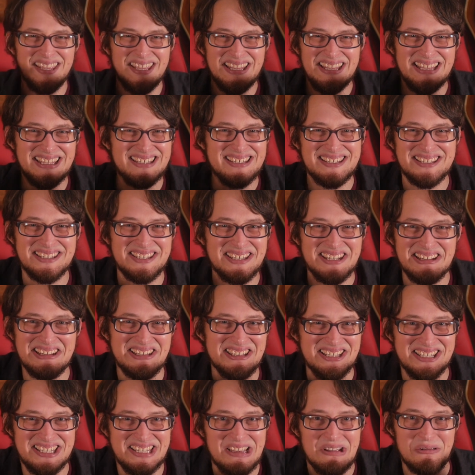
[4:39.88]
it just
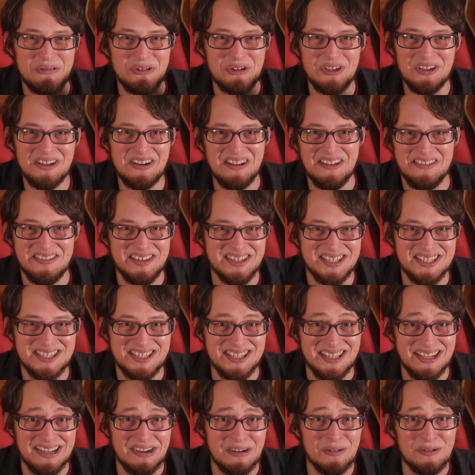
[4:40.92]
doesn't sound good on this
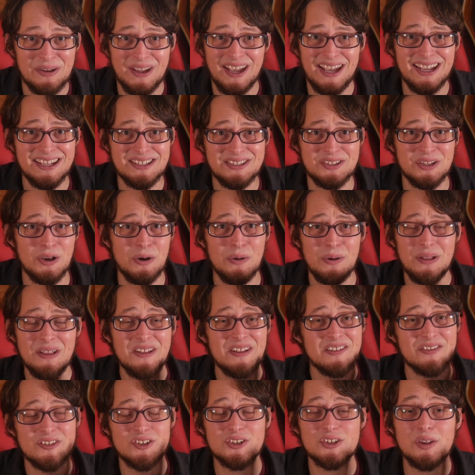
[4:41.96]
thing, okay? So
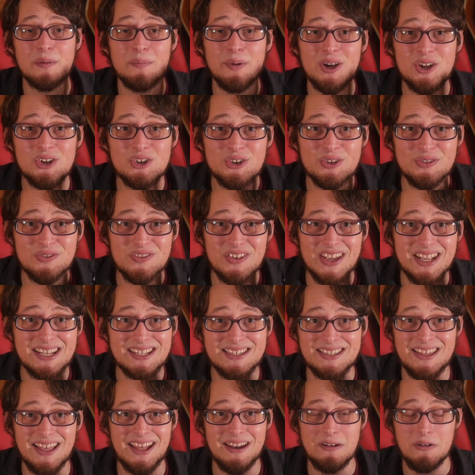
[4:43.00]
there's a bunch of
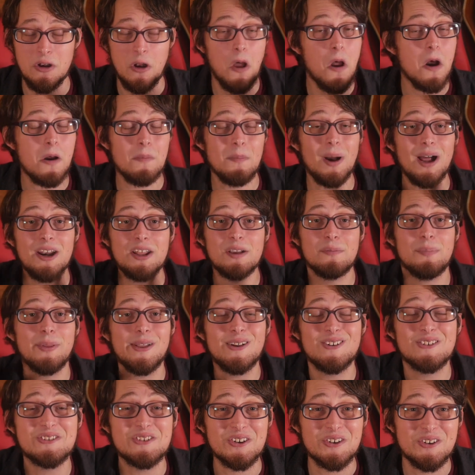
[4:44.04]
things that harmonica
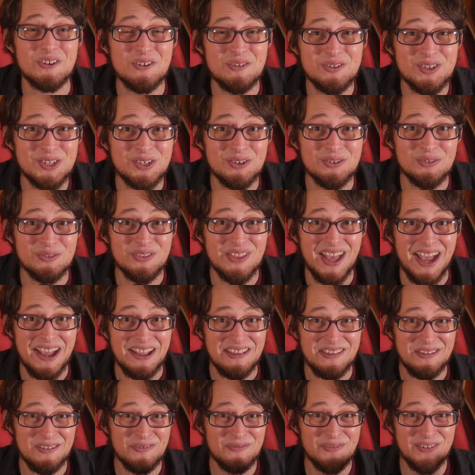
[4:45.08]
players are used to
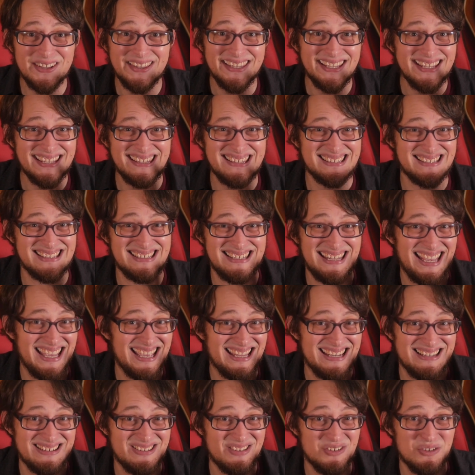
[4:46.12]
that you really just
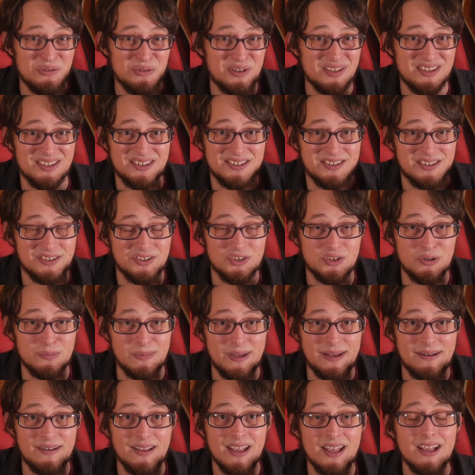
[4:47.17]
can't do on this
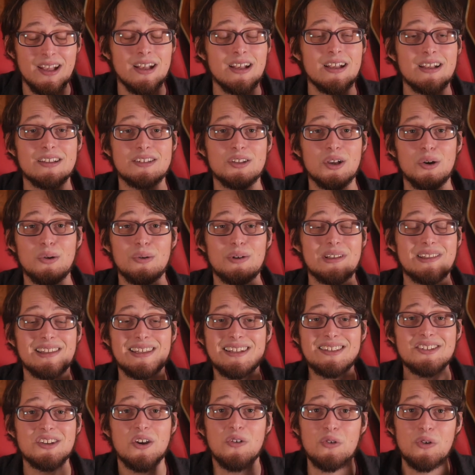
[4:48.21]
instrument. So
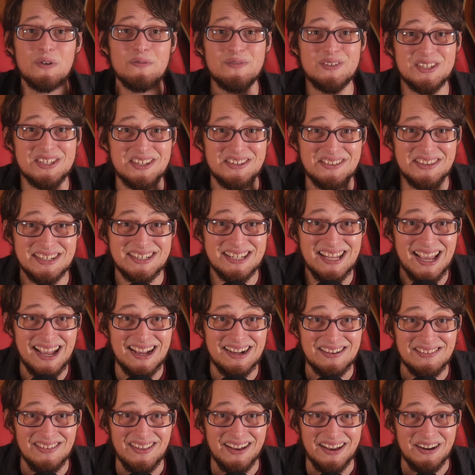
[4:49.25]
let's go revisit the
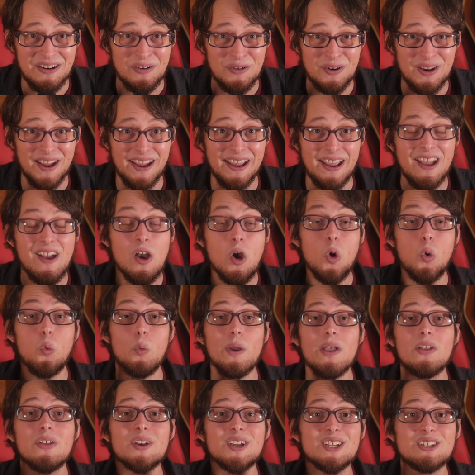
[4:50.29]
tagline, okay?
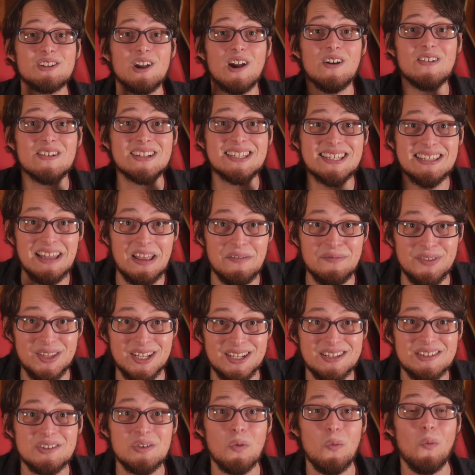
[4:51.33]
Will guitarists love
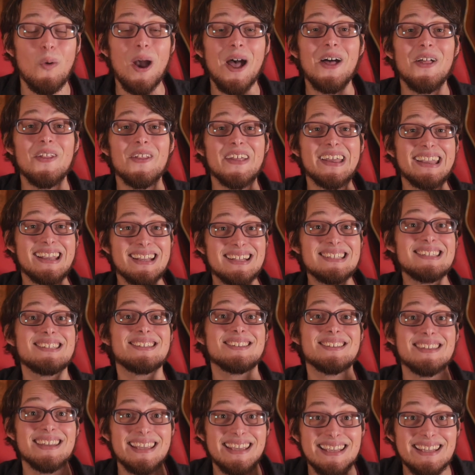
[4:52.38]
this? Well,
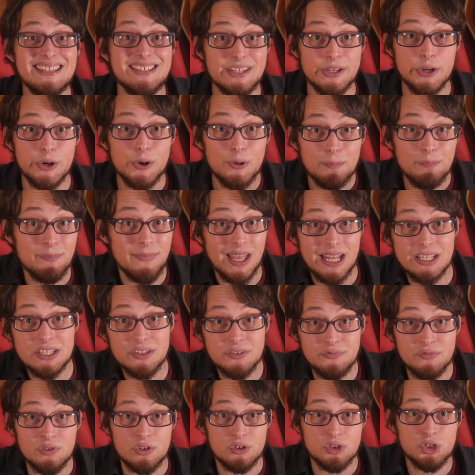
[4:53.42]
it's easier, that's
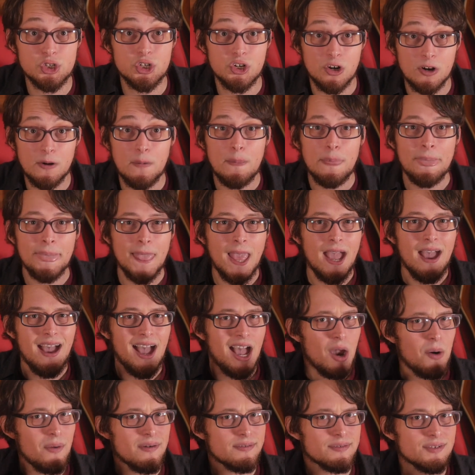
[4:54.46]
for sure.
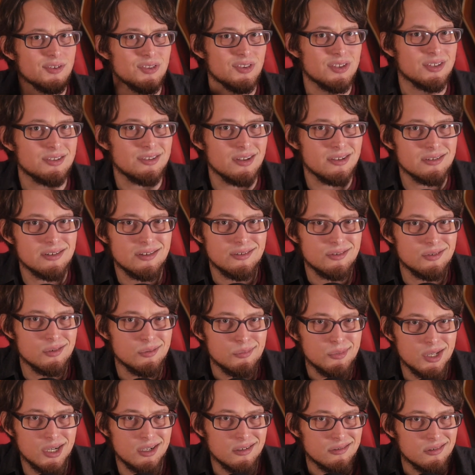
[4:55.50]
However, this does assume
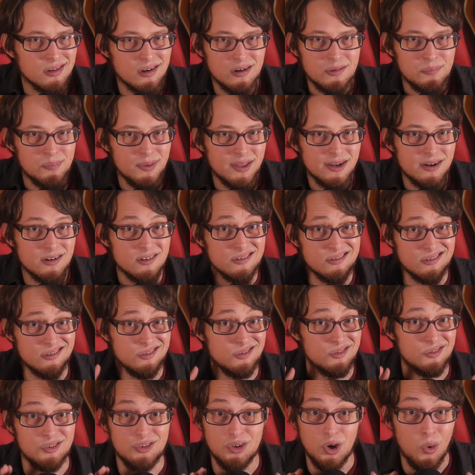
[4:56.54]
that guitar players
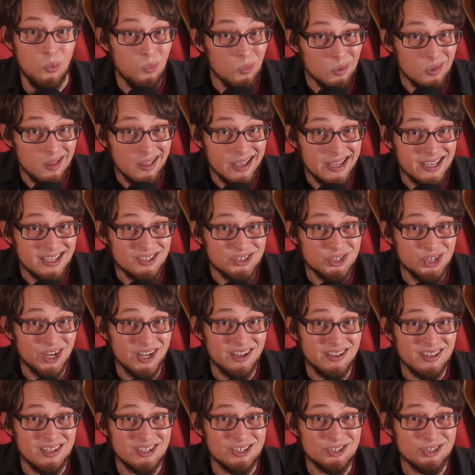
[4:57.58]
don't like a
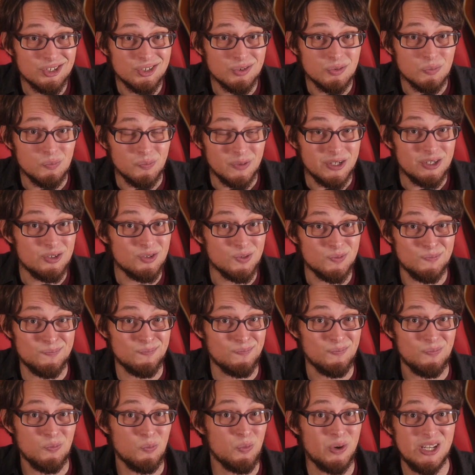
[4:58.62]
challenge, which
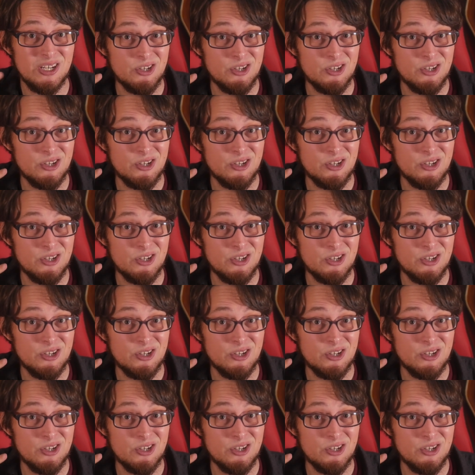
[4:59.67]
we